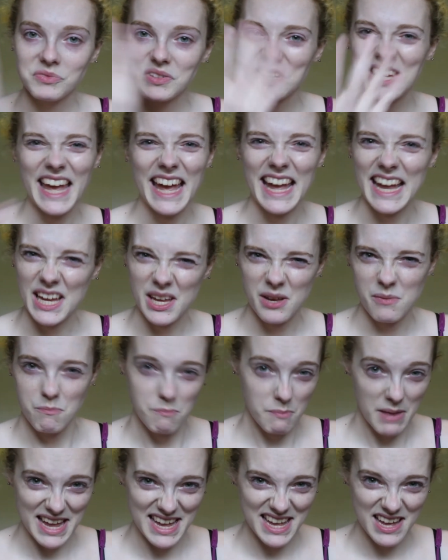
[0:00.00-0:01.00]
cake
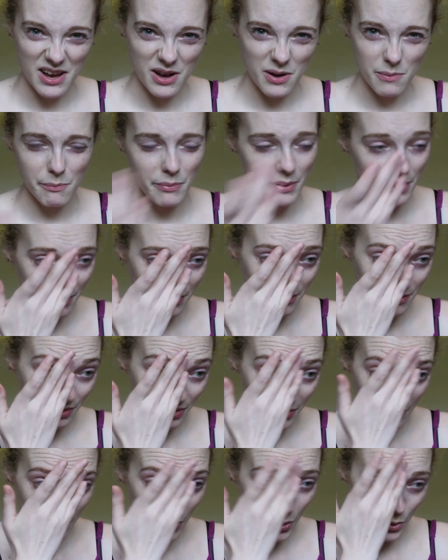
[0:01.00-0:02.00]
makeup
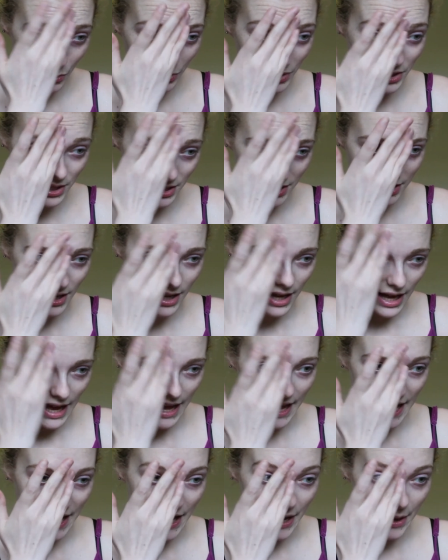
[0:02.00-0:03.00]
the most
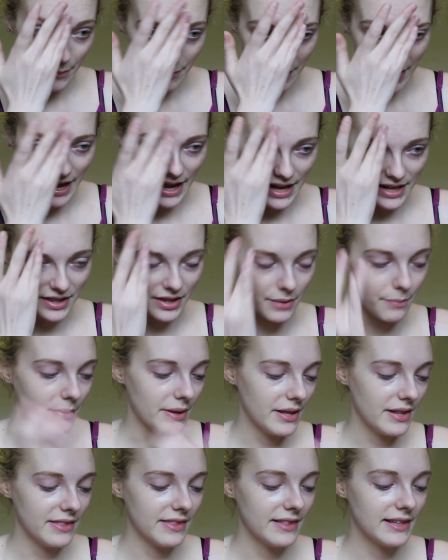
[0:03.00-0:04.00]
and the
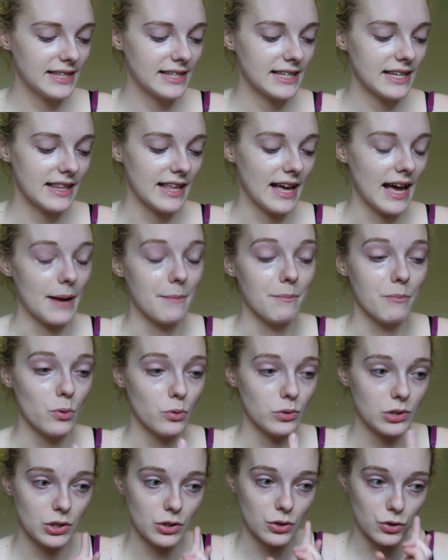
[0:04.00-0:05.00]
bits that I'm
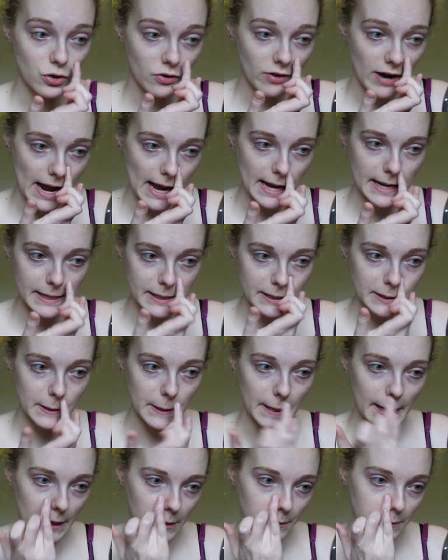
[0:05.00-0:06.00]
most dry, so it
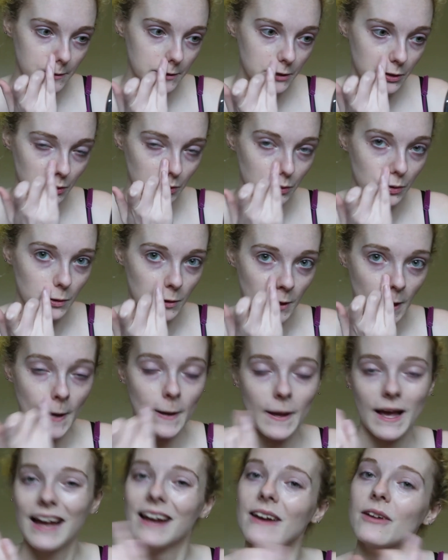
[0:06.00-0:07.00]
helps to
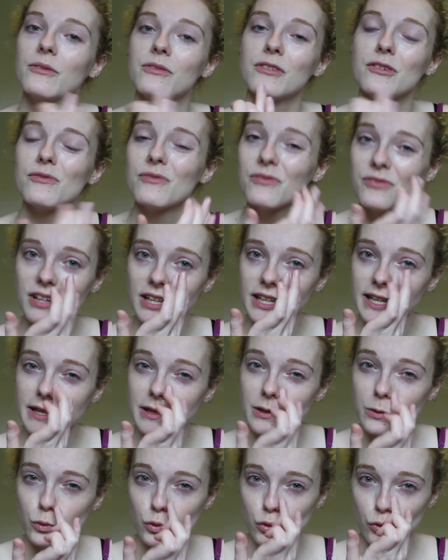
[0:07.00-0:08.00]
kind of fill in
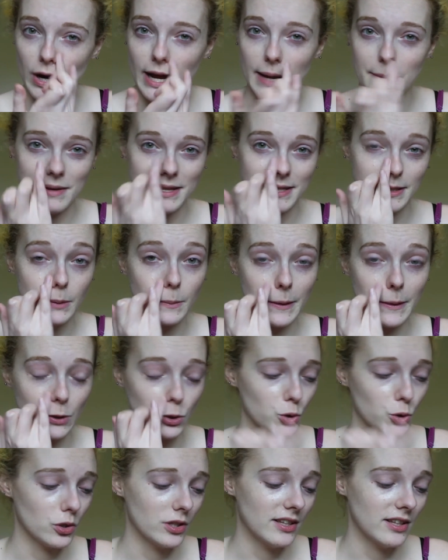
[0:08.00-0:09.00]
those dry bits and make
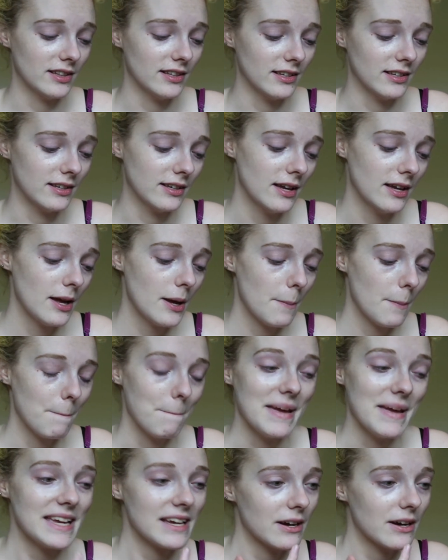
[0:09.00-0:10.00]
sure that the
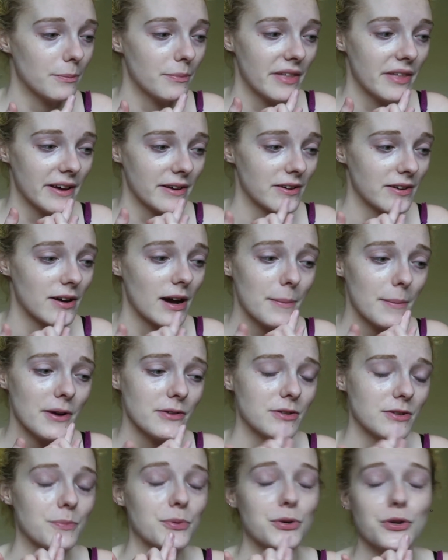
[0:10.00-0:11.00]
makeup that I'm
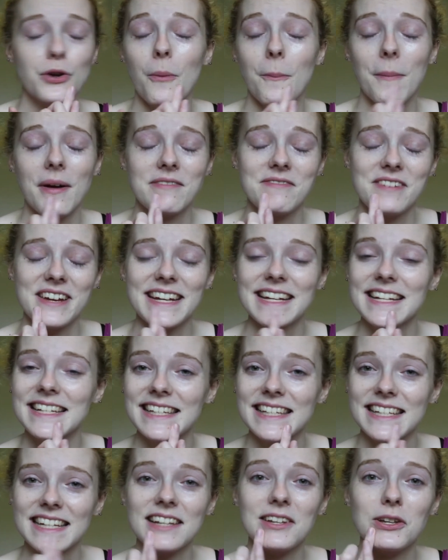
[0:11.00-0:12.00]
about to put on my
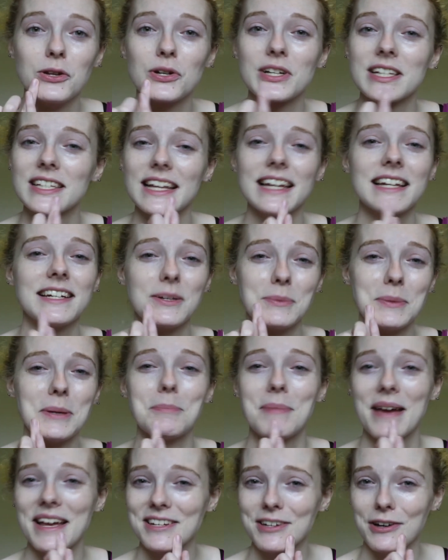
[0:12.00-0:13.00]
face looks a little bit
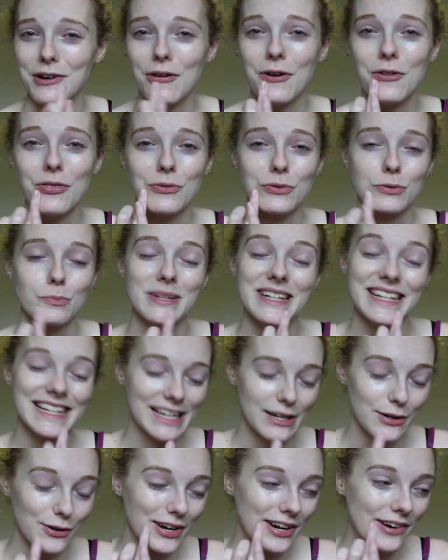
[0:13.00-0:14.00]
better on those
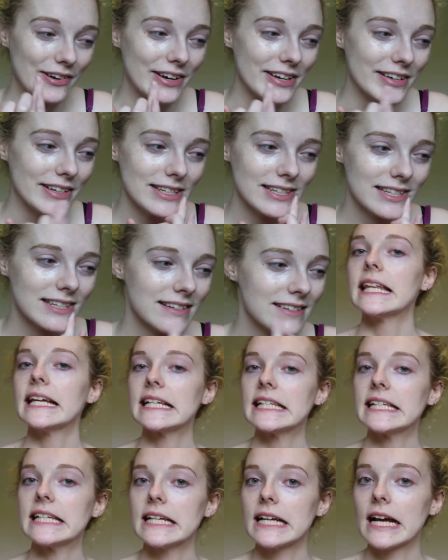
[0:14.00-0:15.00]
particular areas. Next
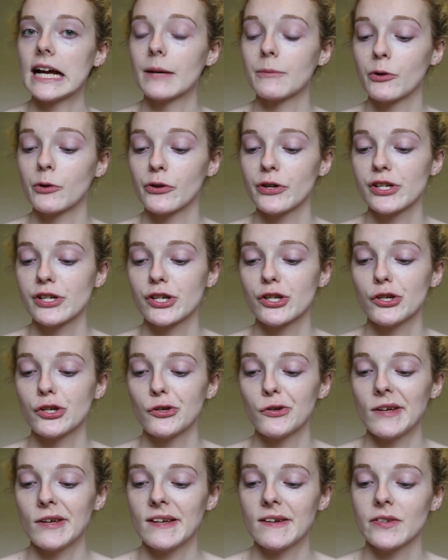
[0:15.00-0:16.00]
thing I'm going to do
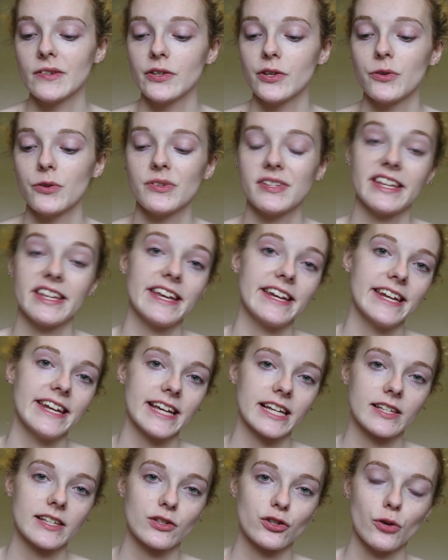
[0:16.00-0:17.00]
is use the
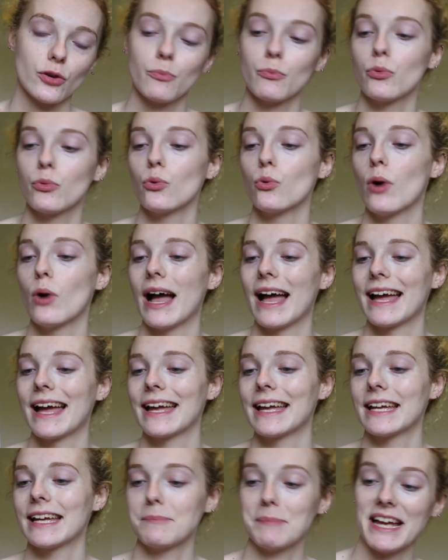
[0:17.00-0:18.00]
NYX Jumbo
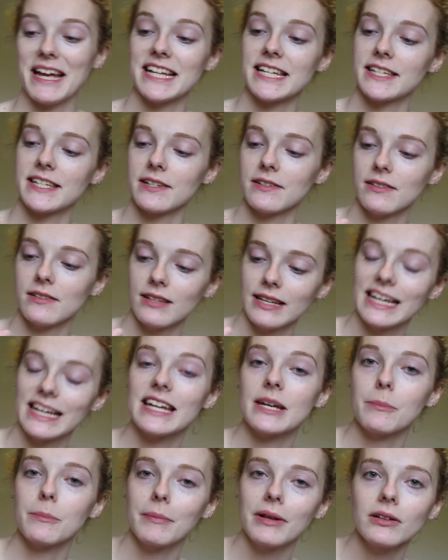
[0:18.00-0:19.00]
Eye Pencil
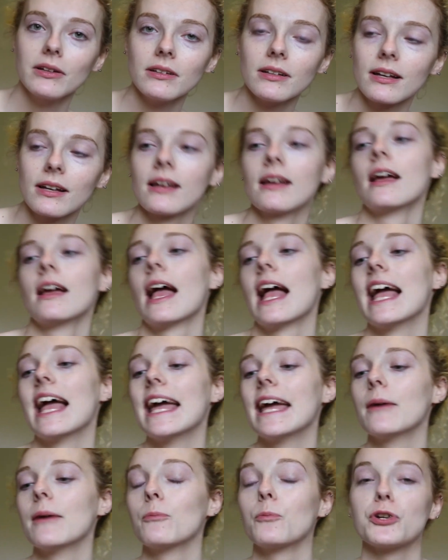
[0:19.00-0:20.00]
in Milk,
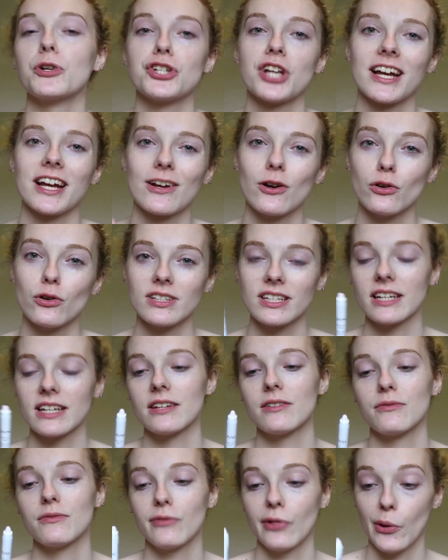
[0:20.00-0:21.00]
which I got
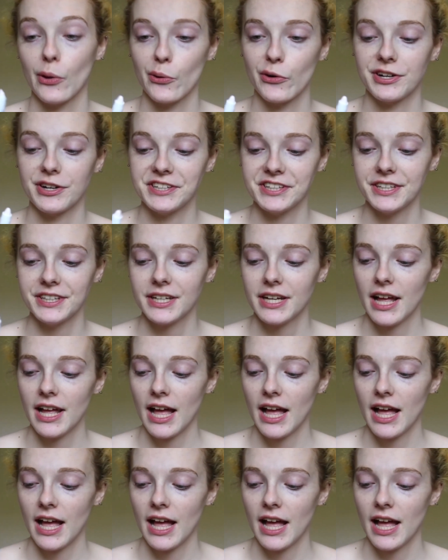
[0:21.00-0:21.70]
in Florida.